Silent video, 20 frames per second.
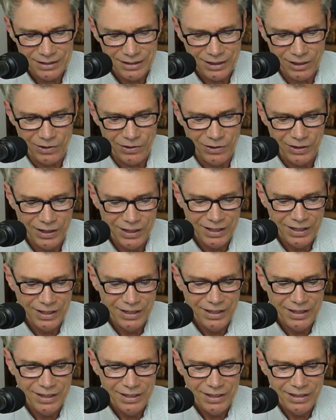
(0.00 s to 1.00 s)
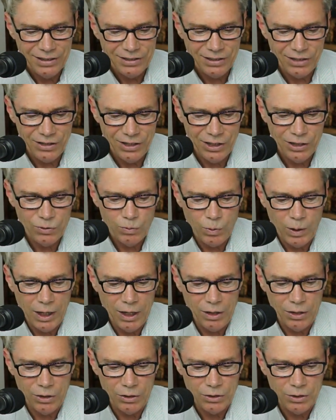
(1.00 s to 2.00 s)
so so these
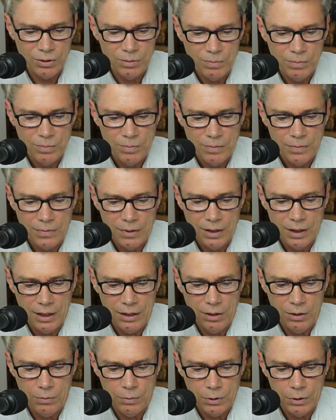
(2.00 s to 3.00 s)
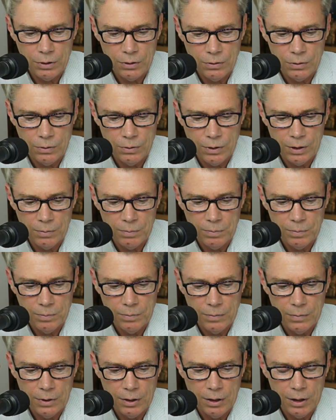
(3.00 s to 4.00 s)
whales they know what they're doing
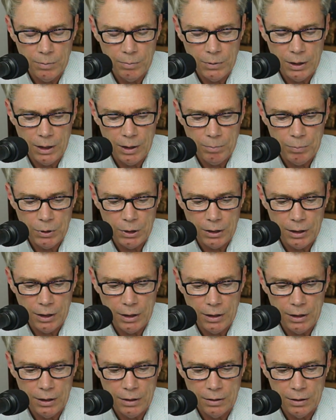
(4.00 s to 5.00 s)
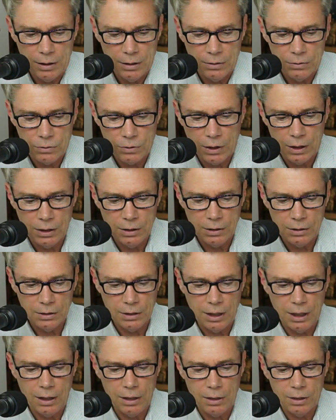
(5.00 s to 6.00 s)
they're manipulating and trying to
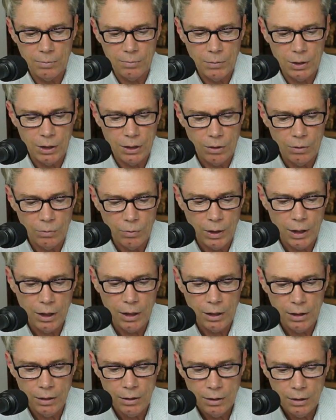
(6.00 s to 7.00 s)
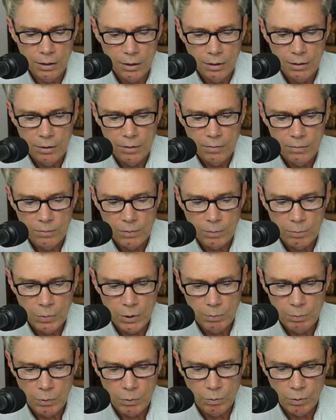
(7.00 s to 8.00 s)
take the money away from
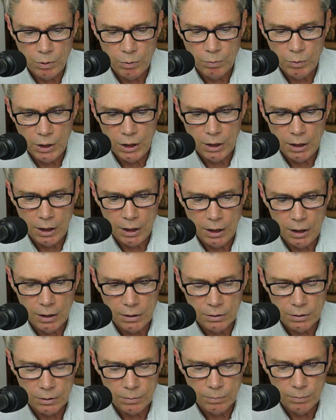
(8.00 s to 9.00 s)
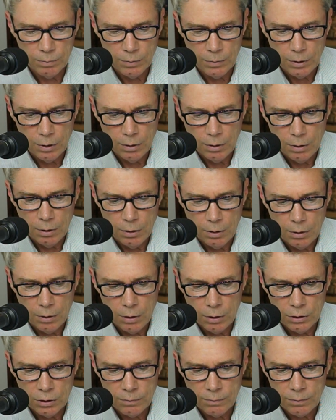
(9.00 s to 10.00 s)
people with weak hands
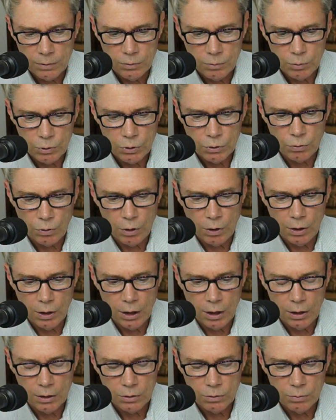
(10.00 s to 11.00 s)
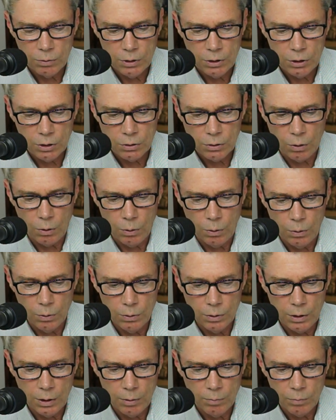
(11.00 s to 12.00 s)
those of us with strong hands we just hold
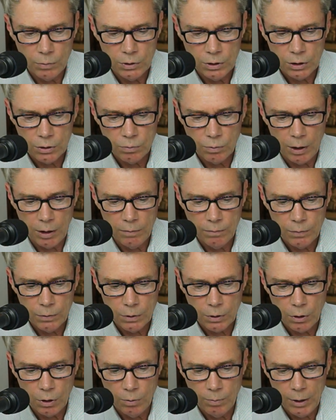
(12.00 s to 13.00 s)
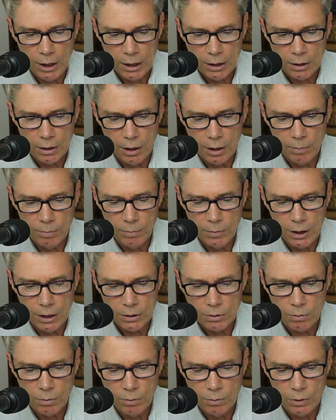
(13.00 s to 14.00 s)
and then we just wait for it to go back up
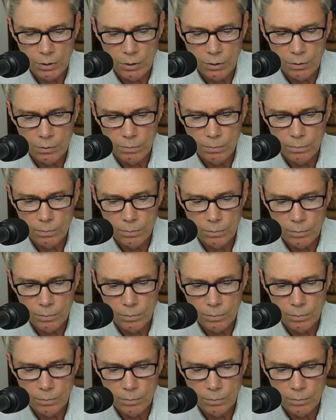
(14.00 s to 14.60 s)
that's what we do